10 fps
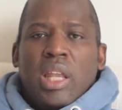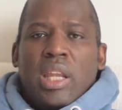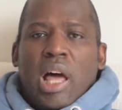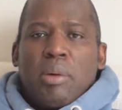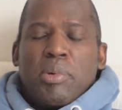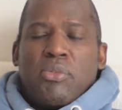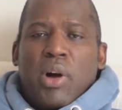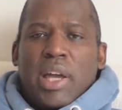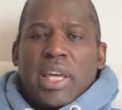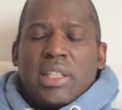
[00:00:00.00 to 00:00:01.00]
Now,
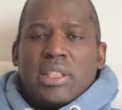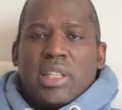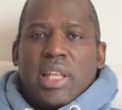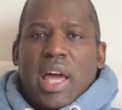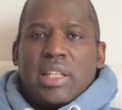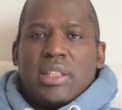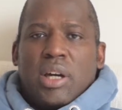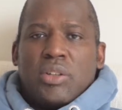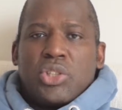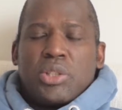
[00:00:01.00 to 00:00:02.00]
before I get into that,
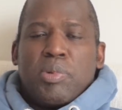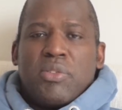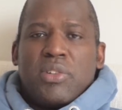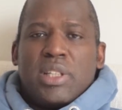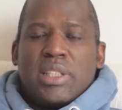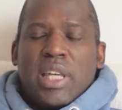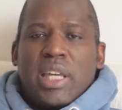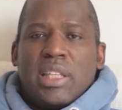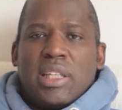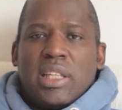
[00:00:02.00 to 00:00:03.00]
I'll just briefly
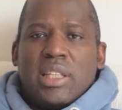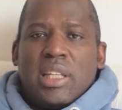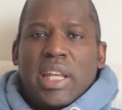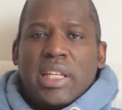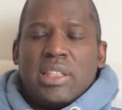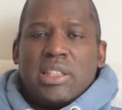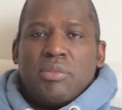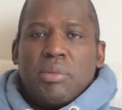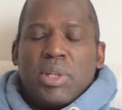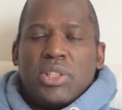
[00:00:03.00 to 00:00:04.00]
say that the latest
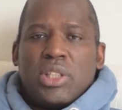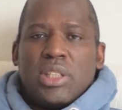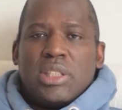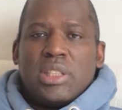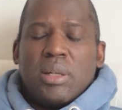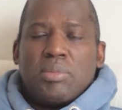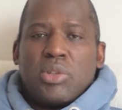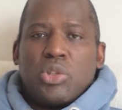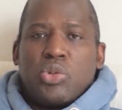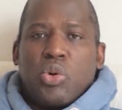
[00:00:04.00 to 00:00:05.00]
information in terms
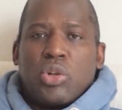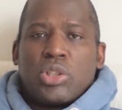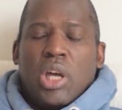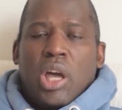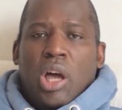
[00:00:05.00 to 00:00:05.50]
of the talks